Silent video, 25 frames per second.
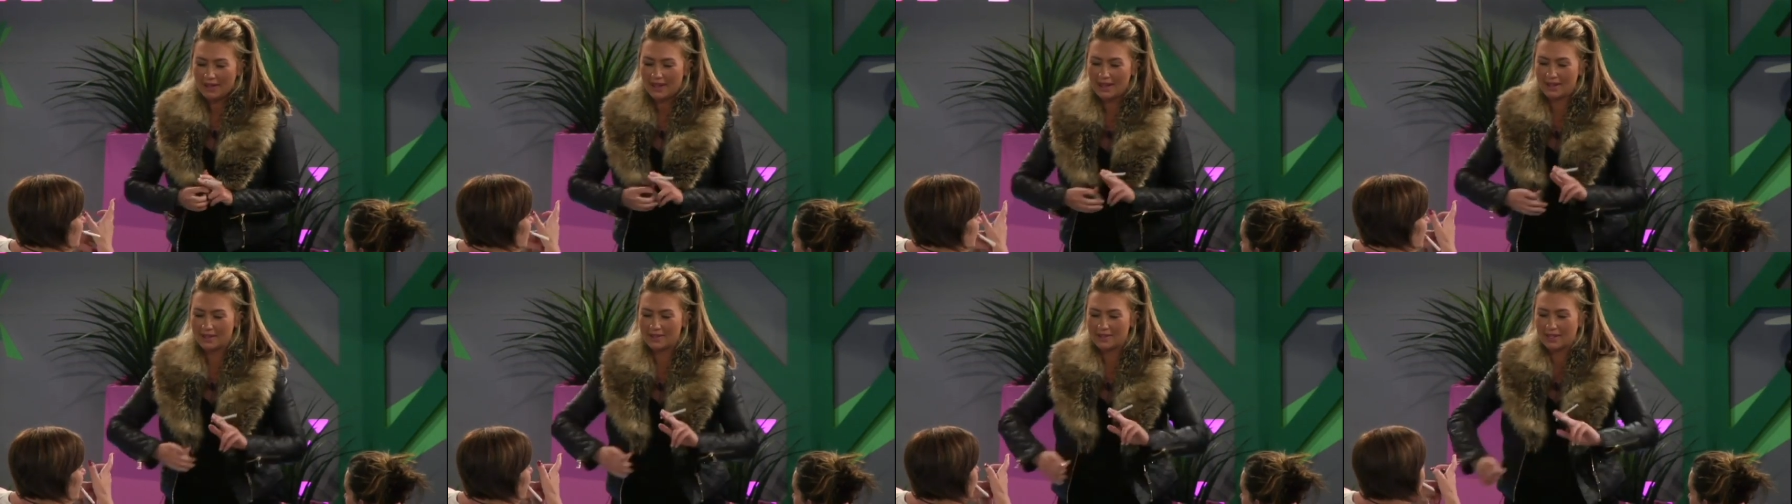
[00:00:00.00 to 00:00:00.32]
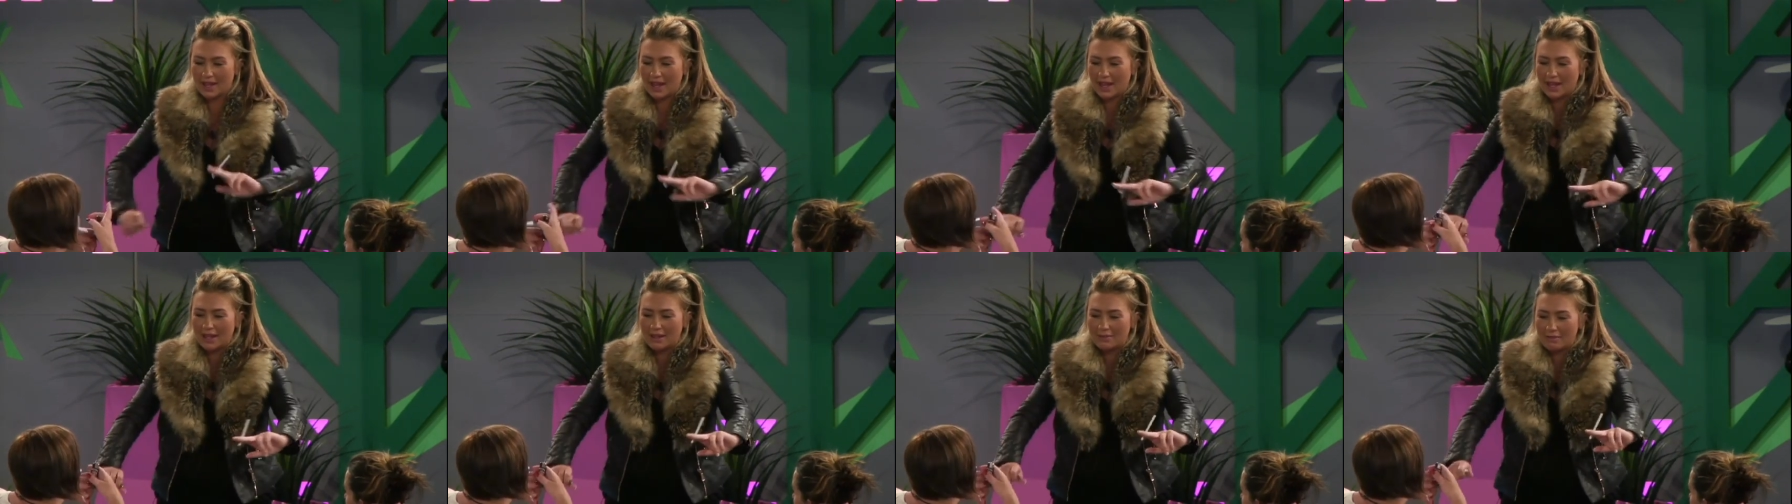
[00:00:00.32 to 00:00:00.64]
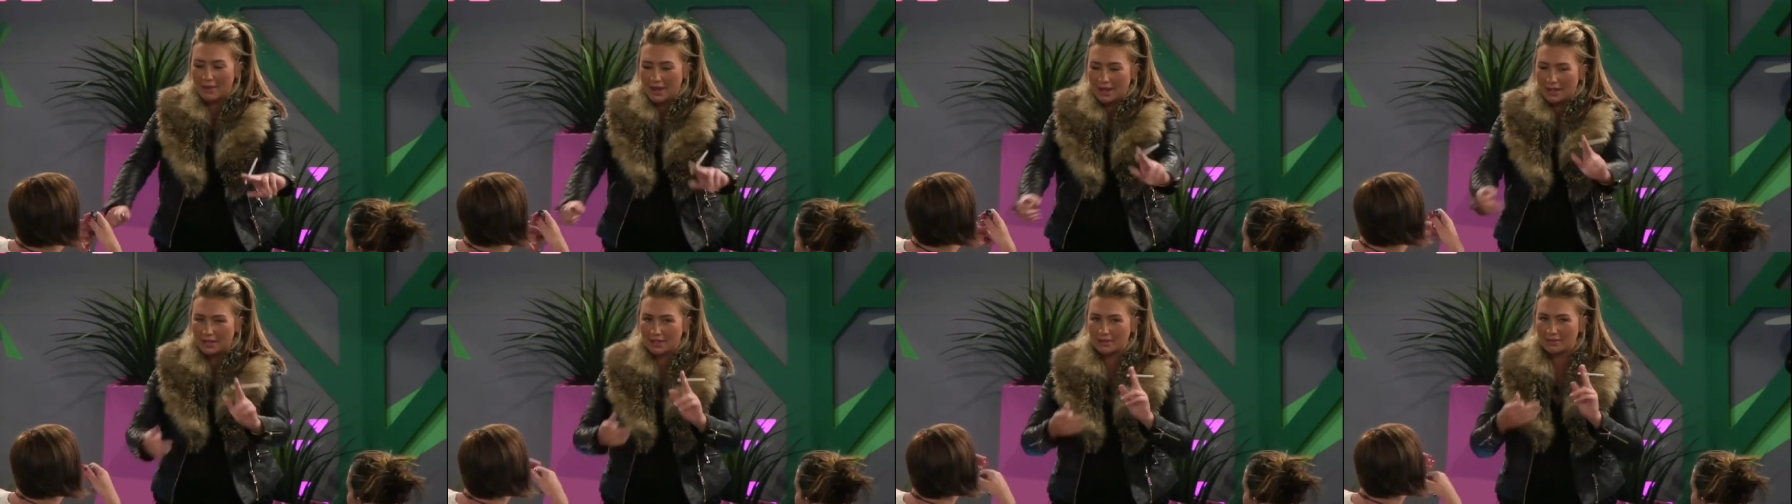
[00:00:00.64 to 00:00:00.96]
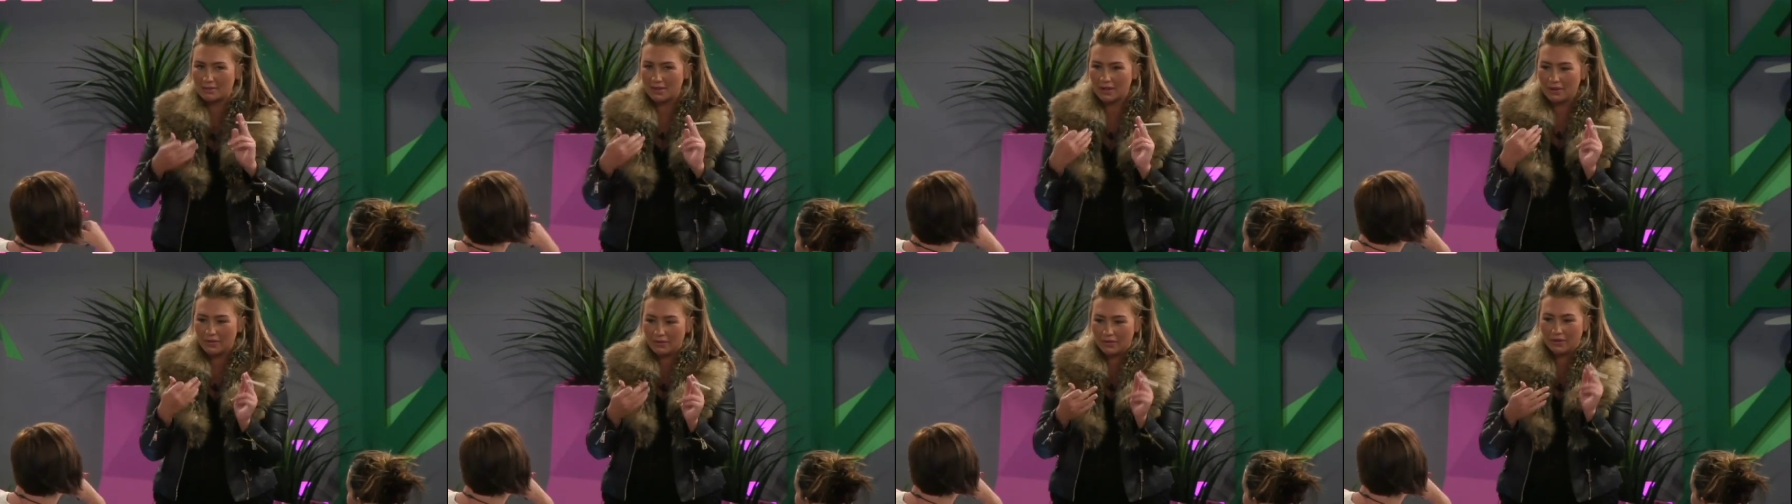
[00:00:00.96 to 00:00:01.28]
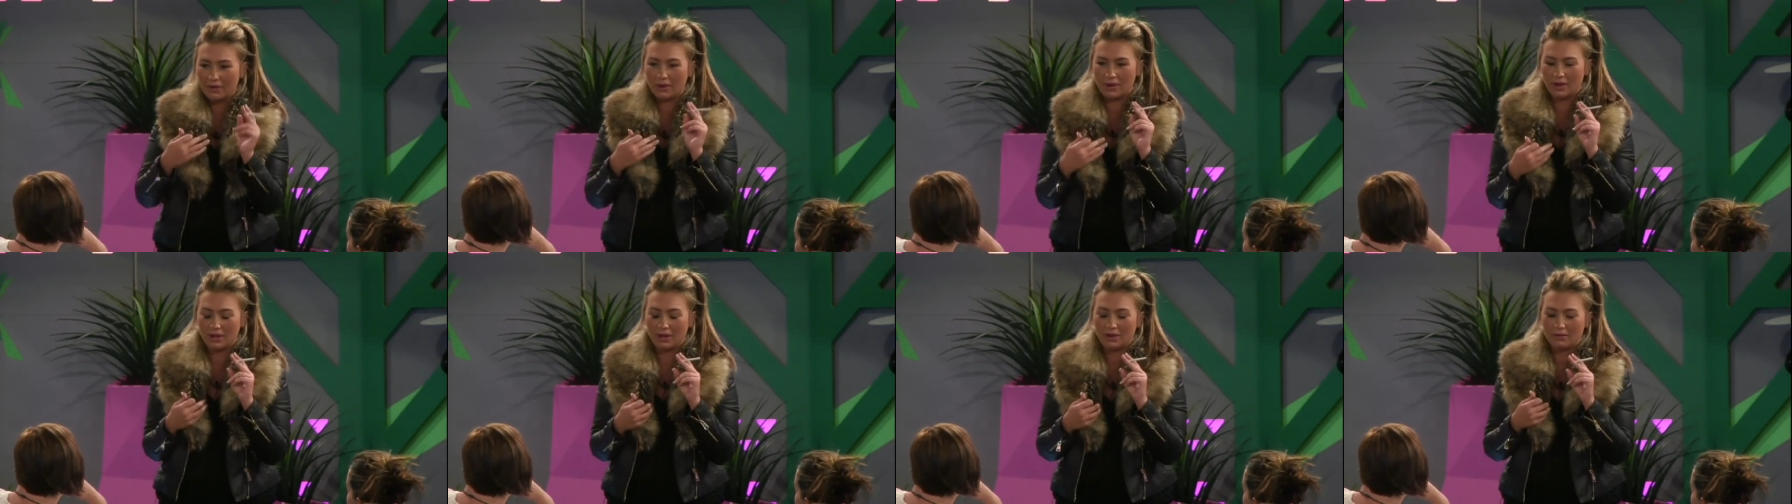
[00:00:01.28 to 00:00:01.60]
Yeah, it's like he makes me
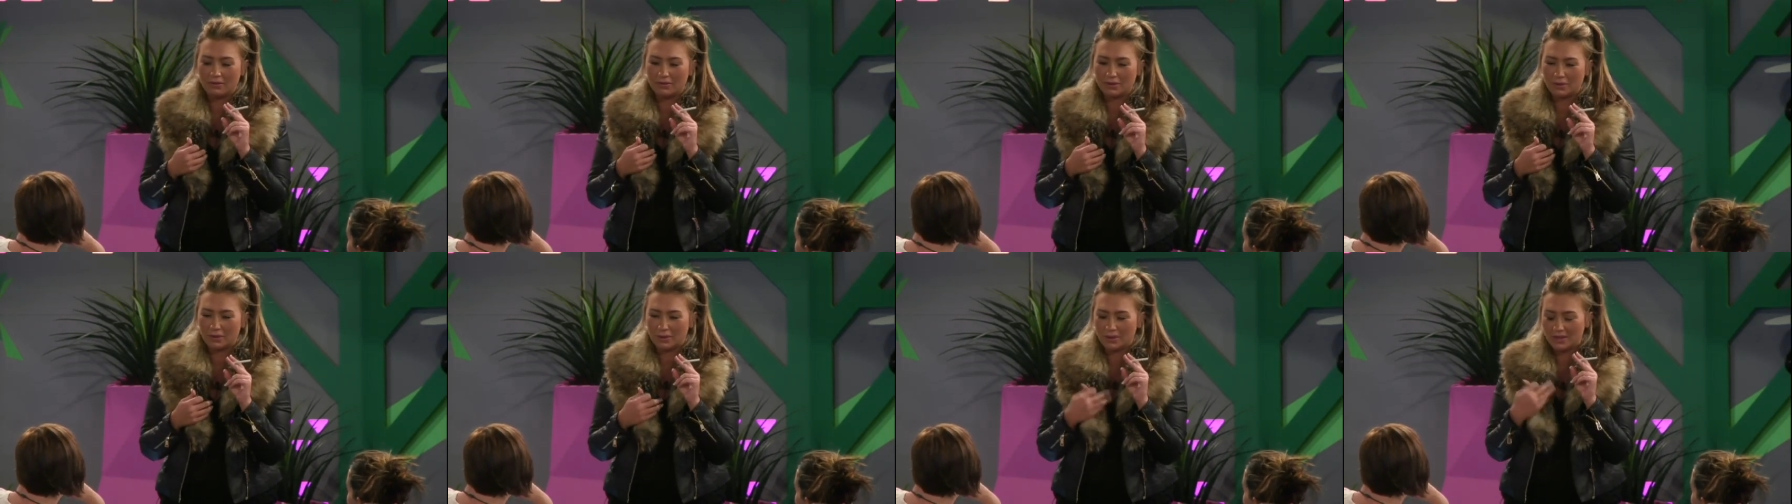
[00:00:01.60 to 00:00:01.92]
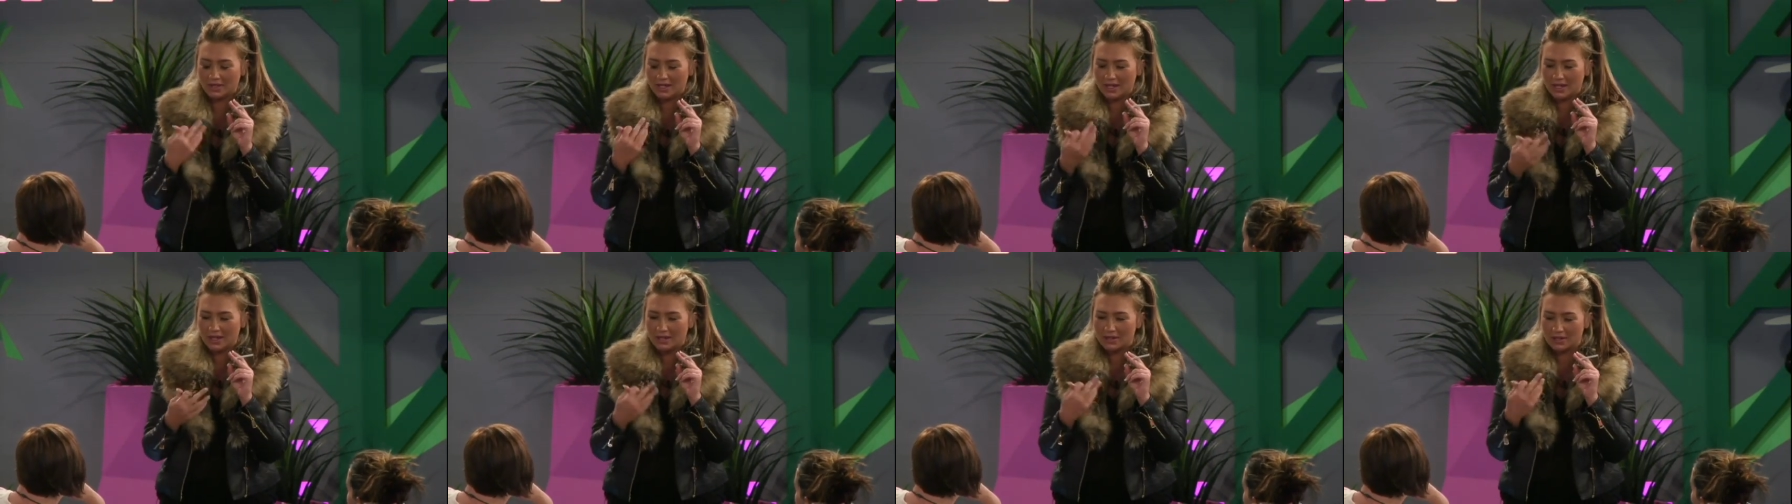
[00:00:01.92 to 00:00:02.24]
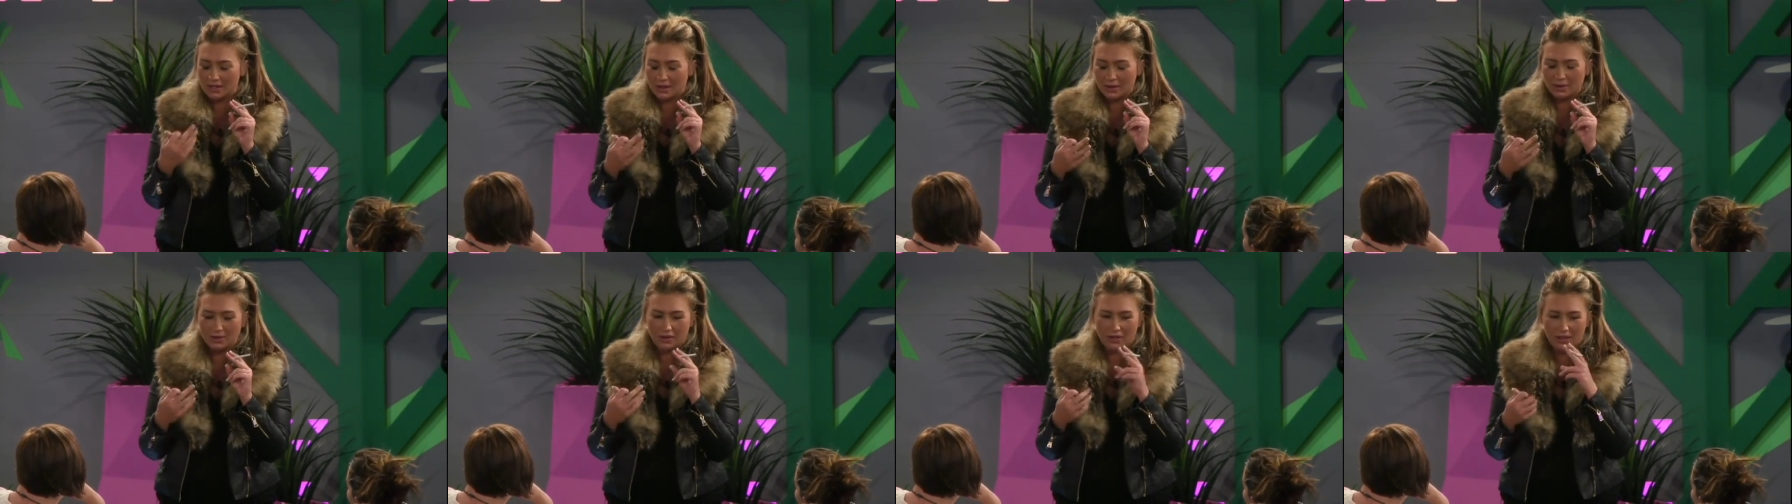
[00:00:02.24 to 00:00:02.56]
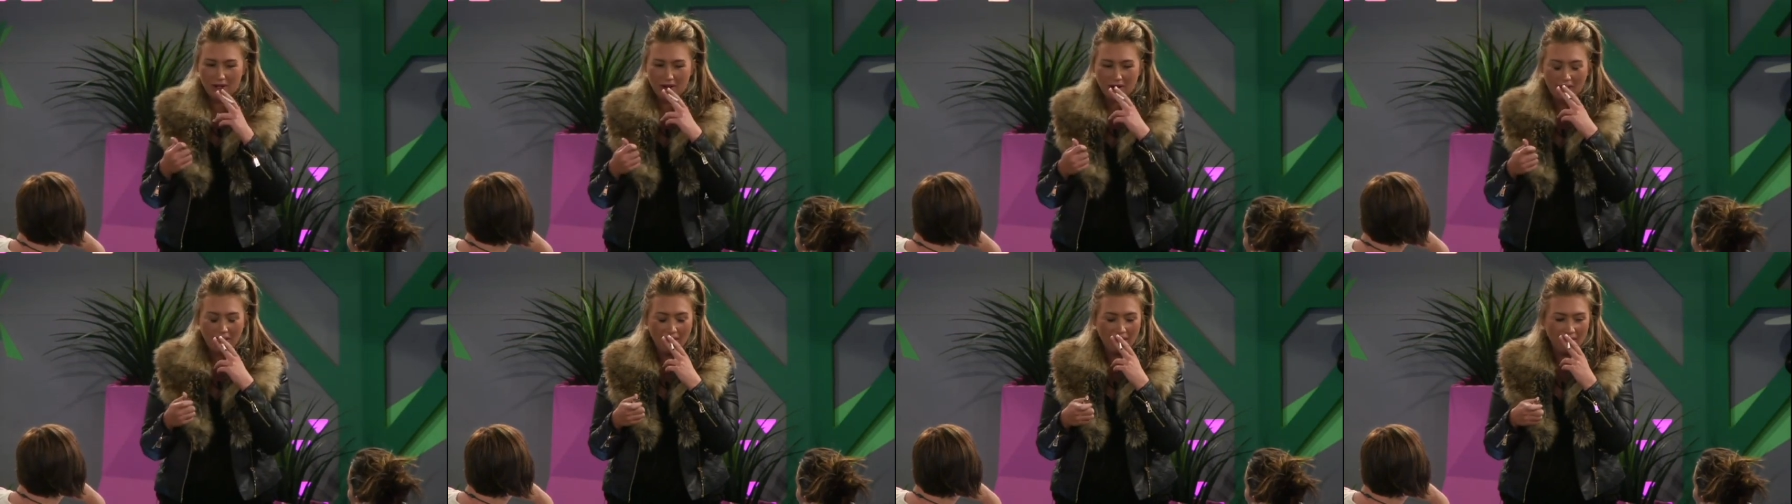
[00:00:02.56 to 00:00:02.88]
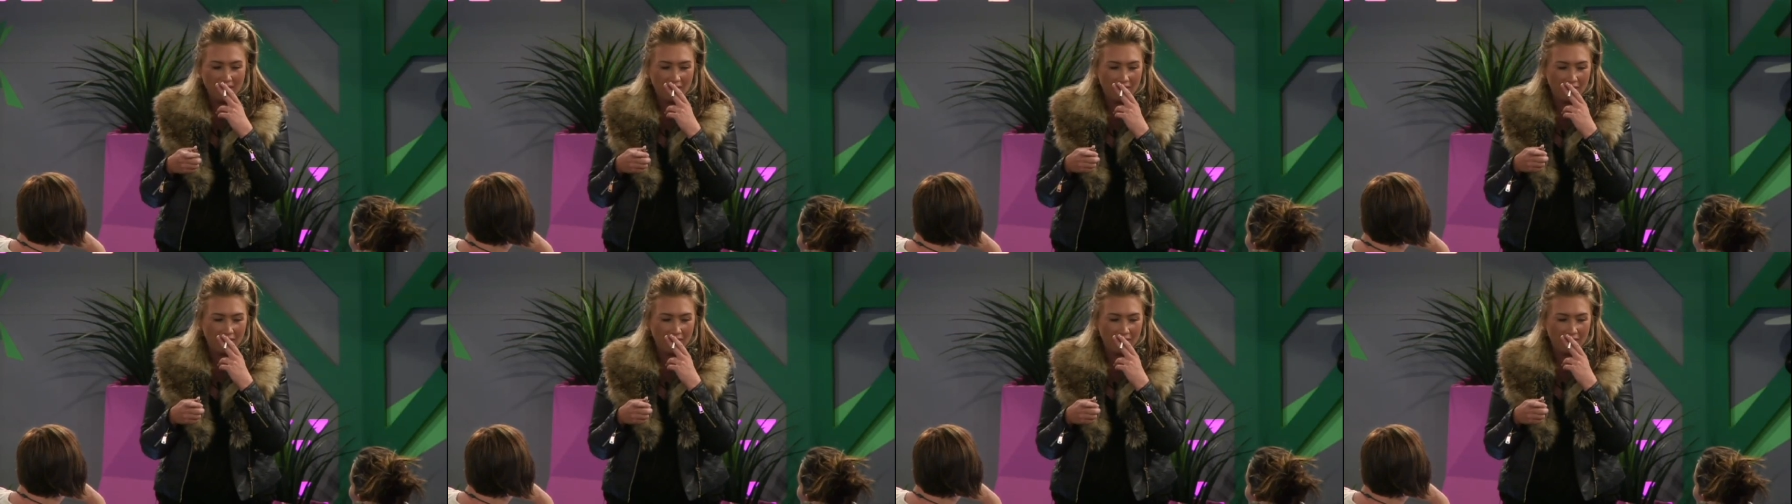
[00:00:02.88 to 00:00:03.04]
feel uncomfortable because he's so shy.